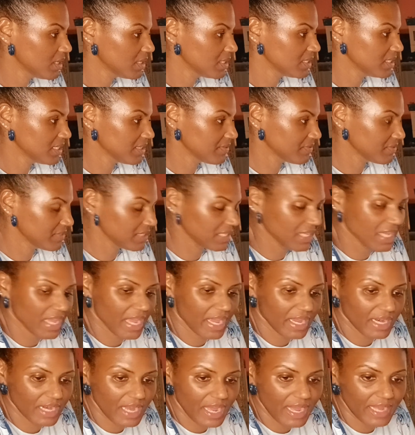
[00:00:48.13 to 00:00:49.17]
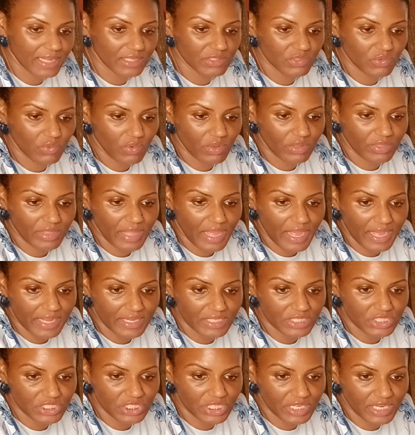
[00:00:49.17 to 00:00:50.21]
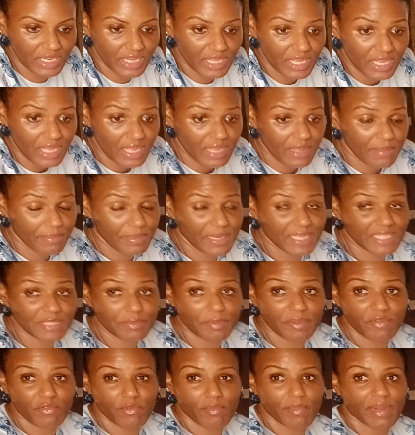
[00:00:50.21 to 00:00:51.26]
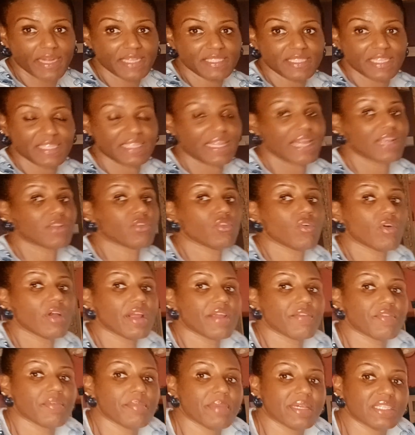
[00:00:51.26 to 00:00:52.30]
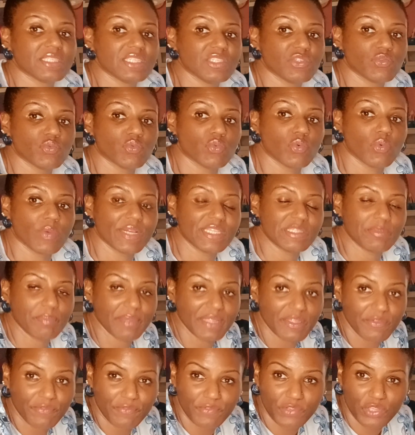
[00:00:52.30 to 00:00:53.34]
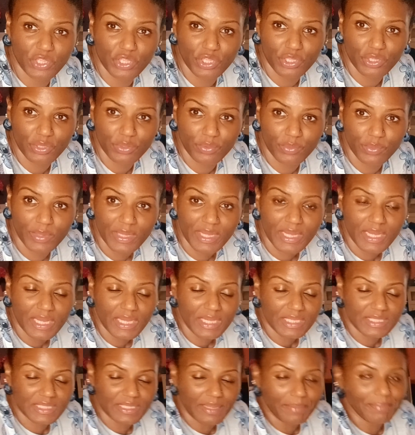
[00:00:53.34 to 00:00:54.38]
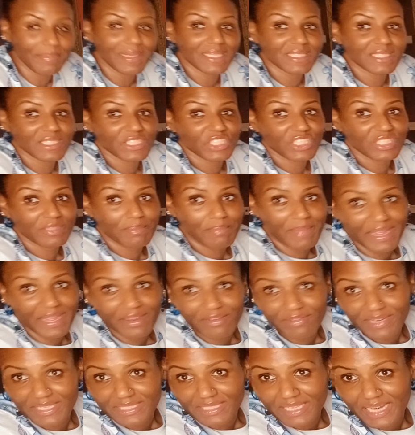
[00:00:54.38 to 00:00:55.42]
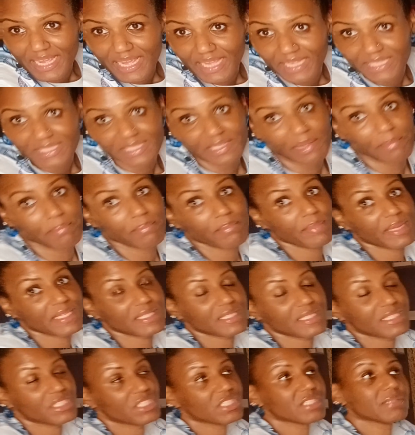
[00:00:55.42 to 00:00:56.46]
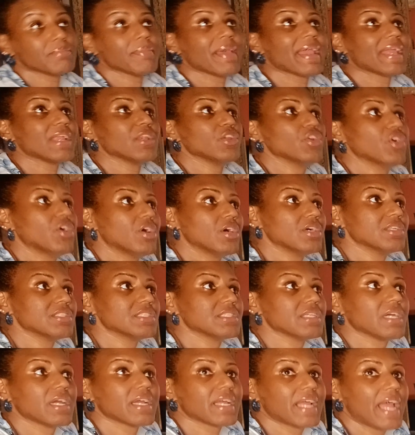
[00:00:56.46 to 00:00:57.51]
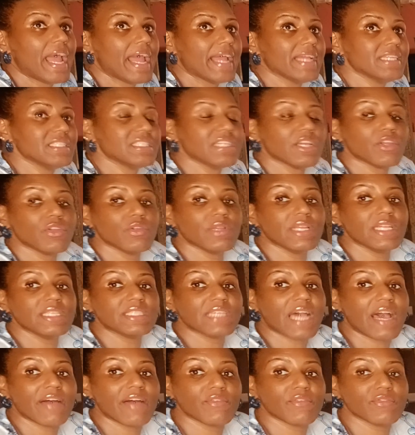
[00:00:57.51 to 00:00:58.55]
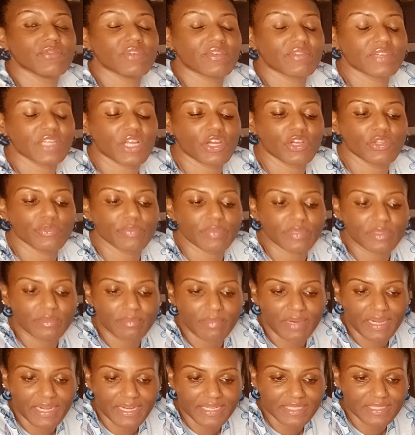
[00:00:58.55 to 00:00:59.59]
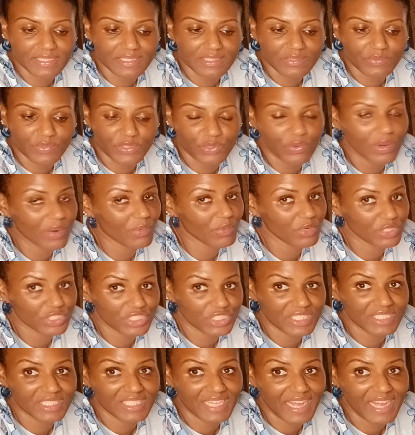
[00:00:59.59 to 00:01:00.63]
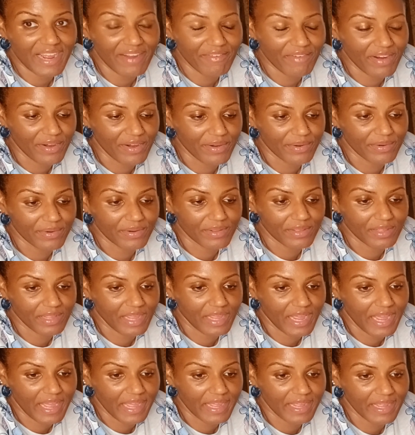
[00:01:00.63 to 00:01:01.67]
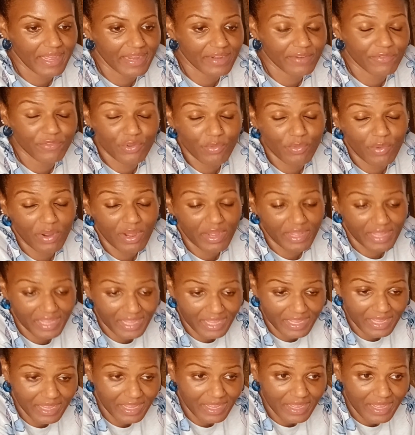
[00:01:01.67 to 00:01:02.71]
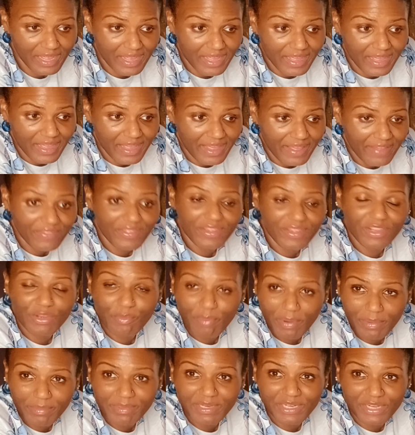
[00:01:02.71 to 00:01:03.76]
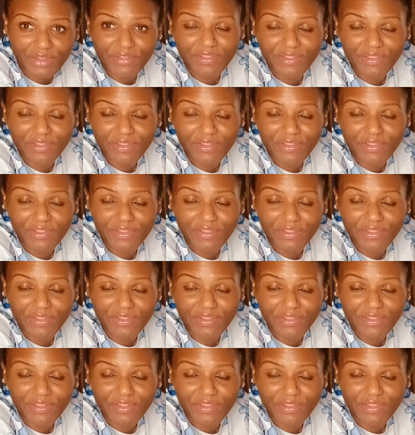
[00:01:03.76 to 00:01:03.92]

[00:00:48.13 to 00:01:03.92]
definitely getting a handle on the energy. Please be reminded that not every message will always be for you. Some messages may resonate, some messages may not, okay? So you need to have a very open mind when you are watching tarot, okay? And if you are here, then you probably know